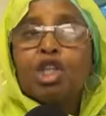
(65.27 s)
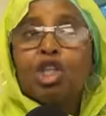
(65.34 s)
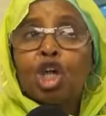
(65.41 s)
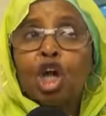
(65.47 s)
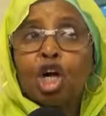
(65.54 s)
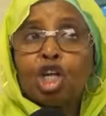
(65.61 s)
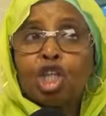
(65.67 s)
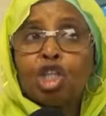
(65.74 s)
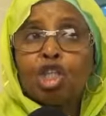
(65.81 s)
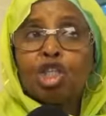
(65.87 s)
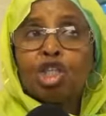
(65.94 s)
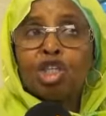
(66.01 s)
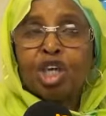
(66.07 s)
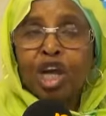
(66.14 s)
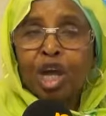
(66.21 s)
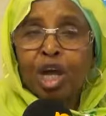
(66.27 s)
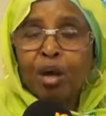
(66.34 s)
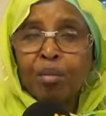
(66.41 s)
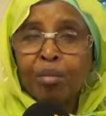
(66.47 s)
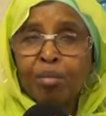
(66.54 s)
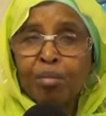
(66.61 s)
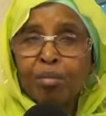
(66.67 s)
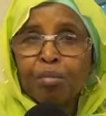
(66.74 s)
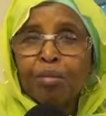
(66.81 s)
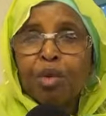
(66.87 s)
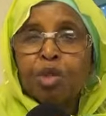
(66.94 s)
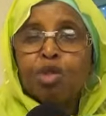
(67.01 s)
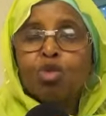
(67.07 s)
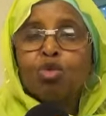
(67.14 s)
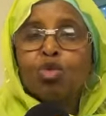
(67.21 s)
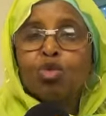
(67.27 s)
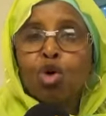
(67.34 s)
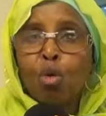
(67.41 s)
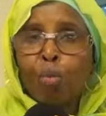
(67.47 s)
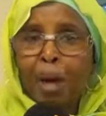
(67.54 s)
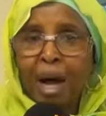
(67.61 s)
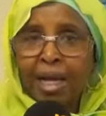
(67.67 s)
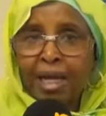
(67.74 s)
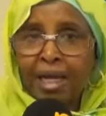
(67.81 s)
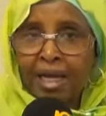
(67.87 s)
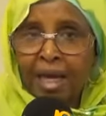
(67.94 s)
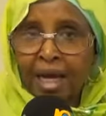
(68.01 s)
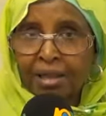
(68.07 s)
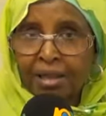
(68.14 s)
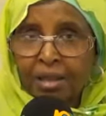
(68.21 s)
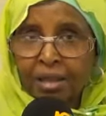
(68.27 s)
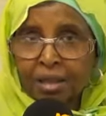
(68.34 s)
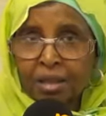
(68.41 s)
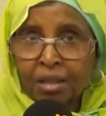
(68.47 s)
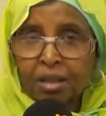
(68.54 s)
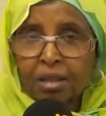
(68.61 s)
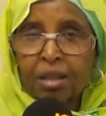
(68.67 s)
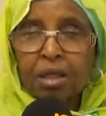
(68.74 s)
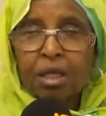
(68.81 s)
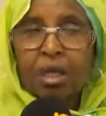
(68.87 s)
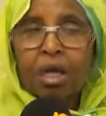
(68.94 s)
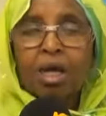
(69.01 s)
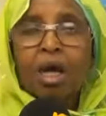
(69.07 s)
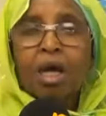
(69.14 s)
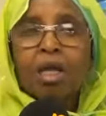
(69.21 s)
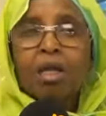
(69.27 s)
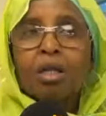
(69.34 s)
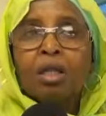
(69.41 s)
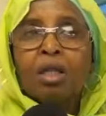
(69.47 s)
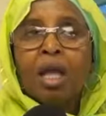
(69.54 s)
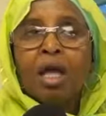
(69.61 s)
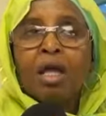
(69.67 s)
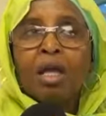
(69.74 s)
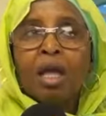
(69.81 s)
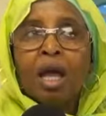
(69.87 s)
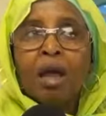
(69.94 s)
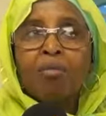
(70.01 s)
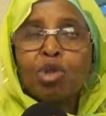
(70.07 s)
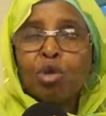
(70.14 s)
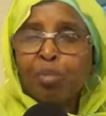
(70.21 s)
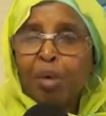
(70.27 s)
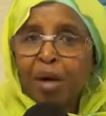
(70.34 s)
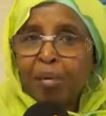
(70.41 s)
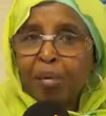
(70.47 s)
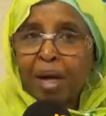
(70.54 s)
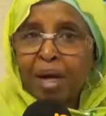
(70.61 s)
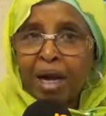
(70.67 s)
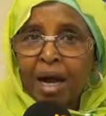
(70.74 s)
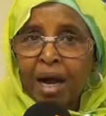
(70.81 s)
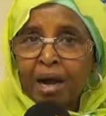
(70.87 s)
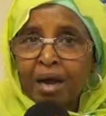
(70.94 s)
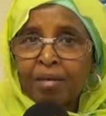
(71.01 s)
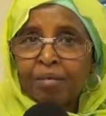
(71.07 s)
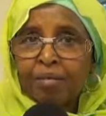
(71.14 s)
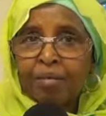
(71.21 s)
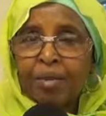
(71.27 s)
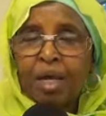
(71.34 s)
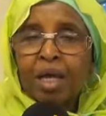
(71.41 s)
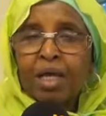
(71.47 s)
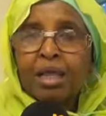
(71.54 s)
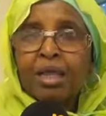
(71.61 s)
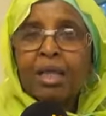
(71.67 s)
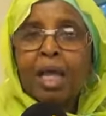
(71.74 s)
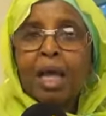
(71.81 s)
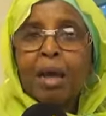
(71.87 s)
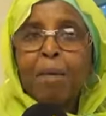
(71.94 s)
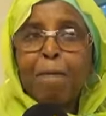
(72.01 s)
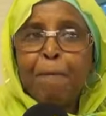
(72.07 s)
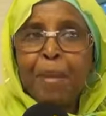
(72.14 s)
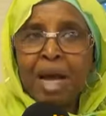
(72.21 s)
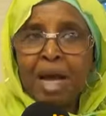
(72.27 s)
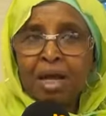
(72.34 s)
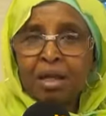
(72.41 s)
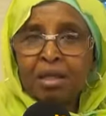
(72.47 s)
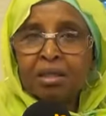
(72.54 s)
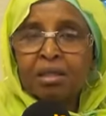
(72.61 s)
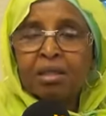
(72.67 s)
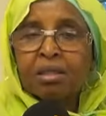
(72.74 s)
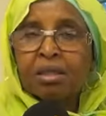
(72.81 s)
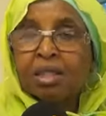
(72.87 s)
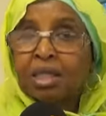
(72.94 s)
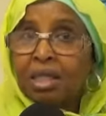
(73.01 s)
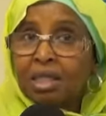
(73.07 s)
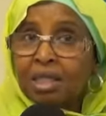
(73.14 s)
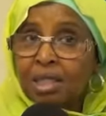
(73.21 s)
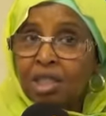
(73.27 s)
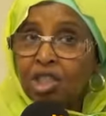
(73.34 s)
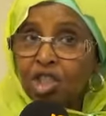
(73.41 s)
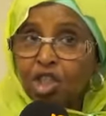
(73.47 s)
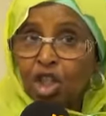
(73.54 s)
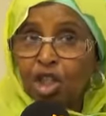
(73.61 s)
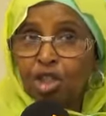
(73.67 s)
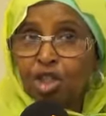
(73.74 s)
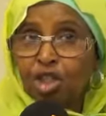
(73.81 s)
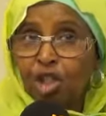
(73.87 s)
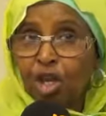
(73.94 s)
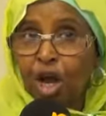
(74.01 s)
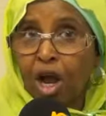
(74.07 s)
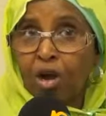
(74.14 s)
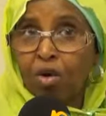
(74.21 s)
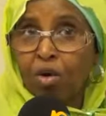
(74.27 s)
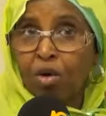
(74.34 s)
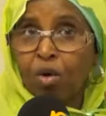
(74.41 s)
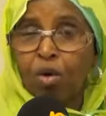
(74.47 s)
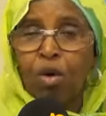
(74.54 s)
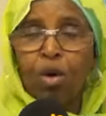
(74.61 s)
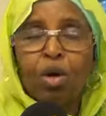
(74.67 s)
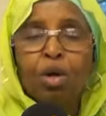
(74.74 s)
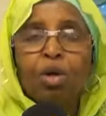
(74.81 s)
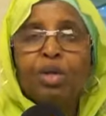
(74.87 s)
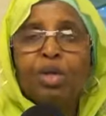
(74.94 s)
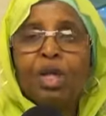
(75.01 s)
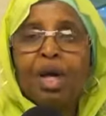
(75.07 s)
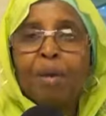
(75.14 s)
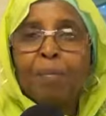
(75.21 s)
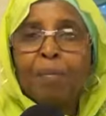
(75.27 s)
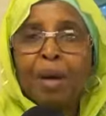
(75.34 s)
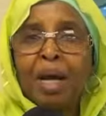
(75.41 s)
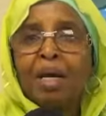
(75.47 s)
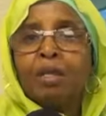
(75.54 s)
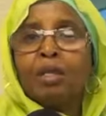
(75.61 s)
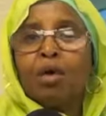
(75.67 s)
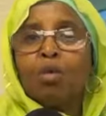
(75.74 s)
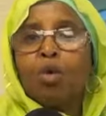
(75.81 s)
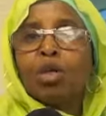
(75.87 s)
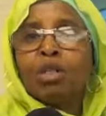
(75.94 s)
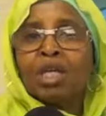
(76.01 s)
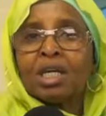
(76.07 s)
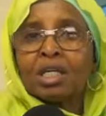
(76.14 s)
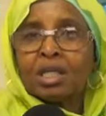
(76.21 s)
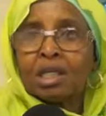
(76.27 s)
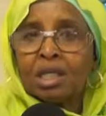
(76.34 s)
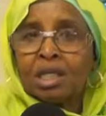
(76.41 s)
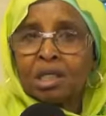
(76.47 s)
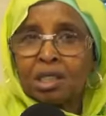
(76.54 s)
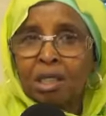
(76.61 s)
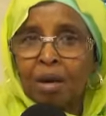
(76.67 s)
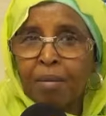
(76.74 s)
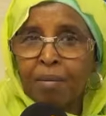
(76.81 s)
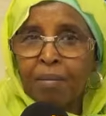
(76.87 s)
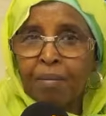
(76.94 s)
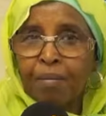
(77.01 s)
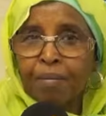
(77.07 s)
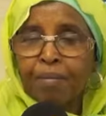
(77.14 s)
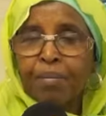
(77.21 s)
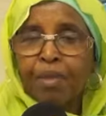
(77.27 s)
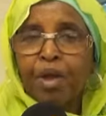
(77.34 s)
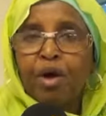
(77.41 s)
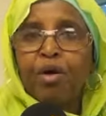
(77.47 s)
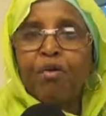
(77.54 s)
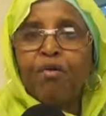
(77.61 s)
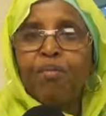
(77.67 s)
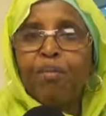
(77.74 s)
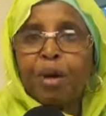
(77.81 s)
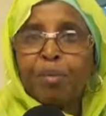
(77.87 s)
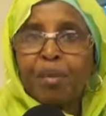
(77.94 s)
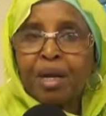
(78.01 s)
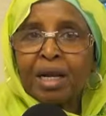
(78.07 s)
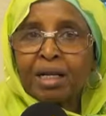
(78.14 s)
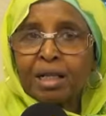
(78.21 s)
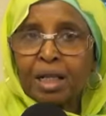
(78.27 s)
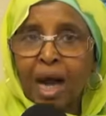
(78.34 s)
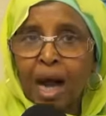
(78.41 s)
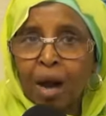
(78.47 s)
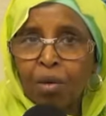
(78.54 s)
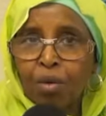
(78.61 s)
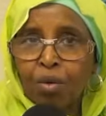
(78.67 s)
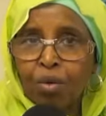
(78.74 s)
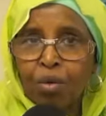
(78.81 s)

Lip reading: Turkish came to Somaliland. They came to Barbara. They built 16th century ago. They built the water system of Barbara town,